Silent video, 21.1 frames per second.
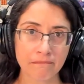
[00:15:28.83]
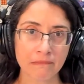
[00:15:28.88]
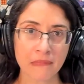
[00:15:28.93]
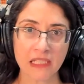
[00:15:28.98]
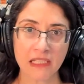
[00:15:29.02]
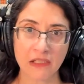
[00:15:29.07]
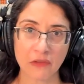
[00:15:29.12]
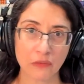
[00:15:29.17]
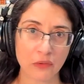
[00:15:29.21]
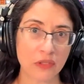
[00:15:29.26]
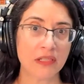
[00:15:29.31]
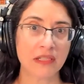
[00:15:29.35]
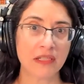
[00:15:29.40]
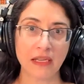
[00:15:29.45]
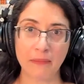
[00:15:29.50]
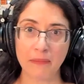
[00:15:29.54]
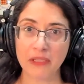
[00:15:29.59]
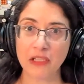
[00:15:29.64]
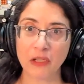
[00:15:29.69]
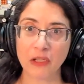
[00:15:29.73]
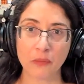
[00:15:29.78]
there was
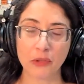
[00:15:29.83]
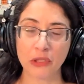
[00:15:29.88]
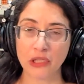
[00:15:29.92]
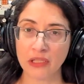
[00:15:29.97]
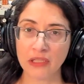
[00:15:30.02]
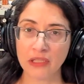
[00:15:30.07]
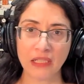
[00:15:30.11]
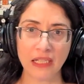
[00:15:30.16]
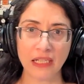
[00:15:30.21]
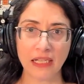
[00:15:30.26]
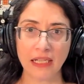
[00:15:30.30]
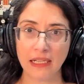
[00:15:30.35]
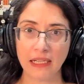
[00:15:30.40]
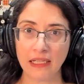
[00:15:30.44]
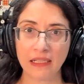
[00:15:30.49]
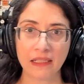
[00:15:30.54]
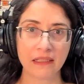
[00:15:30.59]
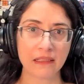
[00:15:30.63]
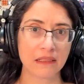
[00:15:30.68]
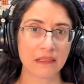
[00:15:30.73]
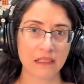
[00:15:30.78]
some adoption
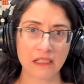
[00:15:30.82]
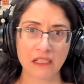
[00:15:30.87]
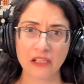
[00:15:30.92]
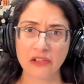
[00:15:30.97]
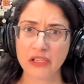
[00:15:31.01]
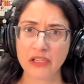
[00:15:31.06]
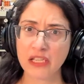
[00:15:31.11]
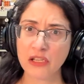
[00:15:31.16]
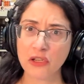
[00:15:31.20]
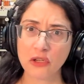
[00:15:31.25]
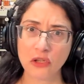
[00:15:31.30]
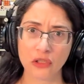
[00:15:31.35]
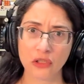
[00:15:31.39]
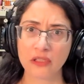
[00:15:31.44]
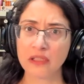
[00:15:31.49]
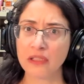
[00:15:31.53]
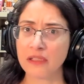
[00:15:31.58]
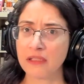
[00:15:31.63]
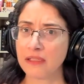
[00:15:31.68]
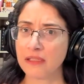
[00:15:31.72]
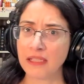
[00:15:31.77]
and there is
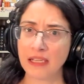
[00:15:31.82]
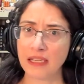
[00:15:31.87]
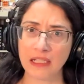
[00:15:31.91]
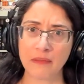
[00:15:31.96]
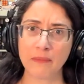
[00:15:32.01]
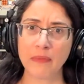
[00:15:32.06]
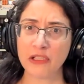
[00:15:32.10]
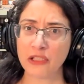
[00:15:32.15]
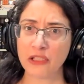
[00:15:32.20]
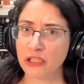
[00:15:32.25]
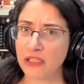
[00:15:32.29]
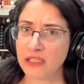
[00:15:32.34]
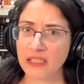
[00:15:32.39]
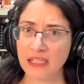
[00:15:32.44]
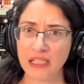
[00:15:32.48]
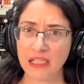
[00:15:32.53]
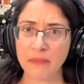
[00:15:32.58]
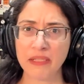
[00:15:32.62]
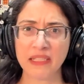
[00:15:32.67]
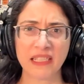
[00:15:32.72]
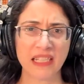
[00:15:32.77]
not that much
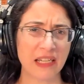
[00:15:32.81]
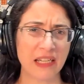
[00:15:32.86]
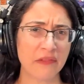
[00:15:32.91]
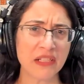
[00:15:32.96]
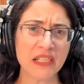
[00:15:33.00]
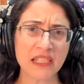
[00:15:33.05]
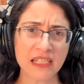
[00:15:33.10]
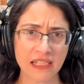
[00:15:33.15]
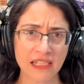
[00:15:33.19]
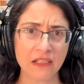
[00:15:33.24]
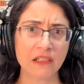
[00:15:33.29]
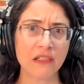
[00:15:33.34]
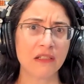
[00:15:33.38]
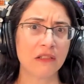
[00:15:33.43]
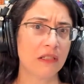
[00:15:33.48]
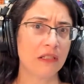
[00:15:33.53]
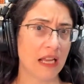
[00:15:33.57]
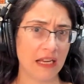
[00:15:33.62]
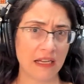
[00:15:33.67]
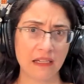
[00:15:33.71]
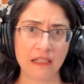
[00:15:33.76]
excitement. I haven't seen
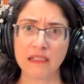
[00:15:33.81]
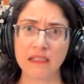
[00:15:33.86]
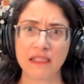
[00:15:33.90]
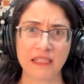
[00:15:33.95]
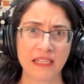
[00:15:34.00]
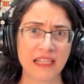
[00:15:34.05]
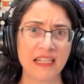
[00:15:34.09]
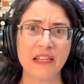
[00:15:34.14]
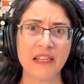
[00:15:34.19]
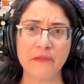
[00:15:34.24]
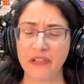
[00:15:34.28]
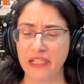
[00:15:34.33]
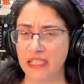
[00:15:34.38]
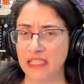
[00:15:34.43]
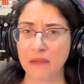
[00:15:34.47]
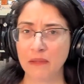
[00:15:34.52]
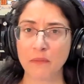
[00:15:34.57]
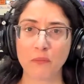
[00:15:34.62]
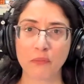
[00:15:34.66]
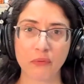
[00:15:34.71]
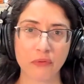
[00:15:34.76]
like significant
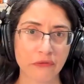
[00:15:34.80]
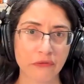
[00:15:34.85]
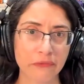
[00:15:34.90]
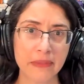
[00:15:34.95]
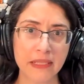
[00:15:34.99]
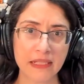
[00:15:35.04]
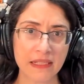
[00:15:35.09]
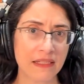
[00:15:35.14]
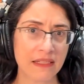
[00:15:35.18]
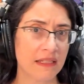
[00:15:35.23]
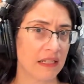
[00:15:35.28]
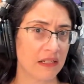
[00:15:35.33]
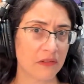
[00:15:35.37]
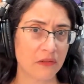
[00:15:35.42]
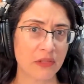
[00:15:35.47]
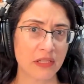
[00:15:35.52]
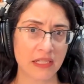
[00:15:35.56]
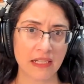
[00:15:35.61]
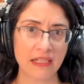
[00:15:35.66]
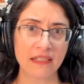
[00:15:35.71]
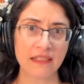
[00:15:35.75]
improvements, I
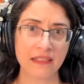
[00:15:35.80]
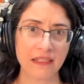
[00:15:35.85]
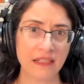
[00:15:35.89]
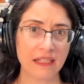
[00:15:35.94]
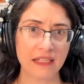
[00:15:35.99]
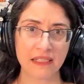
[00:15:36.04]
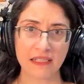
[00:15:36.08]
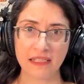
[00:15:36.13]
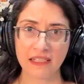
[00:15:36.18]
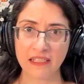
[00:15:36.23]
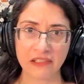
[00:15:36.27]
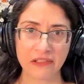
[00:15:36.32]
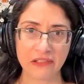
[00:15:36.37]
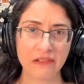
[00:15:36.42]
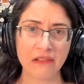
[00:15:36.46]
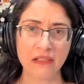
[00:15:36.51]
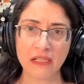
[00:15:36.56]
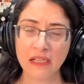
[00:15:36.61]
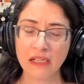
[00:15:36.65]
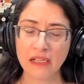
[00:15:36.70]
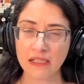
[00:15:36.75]
would say, in the last year.
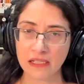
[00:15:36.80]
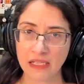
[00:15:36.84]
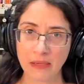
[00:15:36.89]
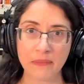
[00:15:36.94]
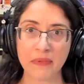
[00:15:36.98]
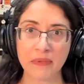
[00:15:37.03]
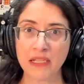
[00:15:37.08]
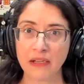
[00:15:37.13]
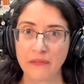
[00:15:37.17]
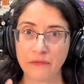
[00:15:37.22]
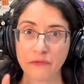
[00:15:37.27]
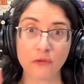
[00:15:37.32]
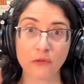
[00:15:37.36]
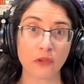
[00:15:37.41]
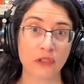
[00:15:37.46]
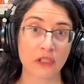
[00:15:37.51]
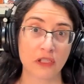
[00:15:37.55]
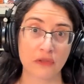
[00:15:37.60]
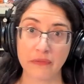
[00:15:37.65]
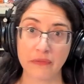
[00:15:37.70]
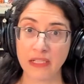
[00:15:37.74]
Some stuff
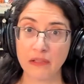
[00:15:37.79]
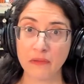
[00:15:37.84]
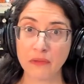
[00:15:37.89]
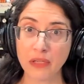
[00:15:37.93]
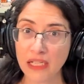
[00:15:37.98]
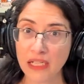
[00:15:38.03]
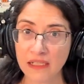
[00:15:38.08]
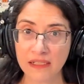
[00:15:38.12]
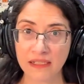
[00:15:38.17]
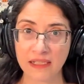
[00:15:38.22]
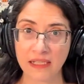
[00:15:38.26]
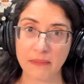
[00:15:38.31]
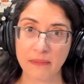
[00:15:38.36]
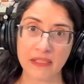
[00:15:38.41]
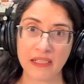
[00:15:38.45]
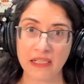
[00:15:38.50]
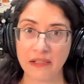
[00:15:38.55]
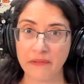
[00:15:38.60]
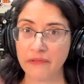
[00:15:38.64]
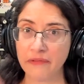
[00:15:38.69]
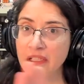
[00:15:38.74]
works really well, some
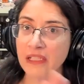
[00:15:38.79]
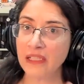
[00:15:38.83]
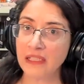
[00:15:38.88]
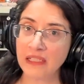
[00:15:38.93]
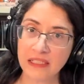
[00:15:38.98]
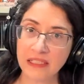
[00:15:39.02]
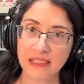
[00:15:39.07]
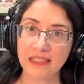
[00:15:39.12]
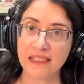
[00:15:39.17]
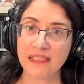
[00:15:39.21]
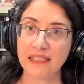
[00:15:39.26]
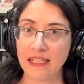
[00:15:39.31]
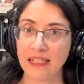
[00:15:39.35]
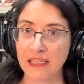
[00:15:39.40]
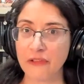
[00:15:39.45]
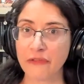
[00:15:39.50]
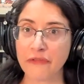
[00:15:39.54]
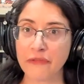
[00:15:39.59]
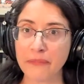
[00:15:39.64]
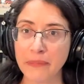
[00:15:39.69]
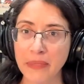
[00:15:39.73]
stuff is
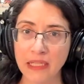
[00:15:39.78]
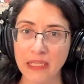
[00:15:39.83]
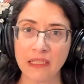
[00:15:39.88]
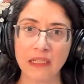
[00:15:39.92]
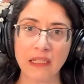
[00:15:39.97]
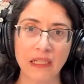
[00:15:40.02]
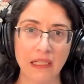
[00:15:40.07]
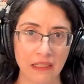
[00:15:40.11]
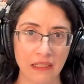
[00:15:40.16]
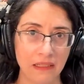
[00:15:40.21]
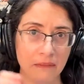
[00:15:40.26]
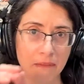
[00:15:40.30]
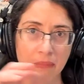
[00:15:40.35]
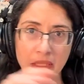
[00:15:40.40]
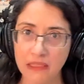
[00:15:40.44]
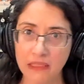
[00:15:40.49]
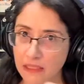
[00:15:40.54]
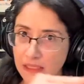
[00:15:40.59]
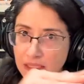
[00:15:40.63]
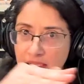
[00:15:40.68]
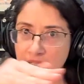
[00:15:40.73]
kind of meh,
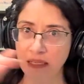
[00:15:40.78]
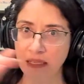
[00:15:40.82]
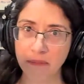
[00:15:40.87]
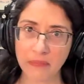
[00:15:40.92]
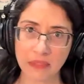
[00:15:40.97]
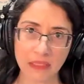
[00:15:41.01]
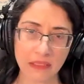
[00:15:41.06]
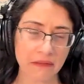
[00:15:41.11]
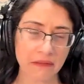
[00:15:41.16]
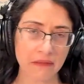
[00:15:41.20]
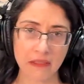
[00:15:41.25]
but it seemed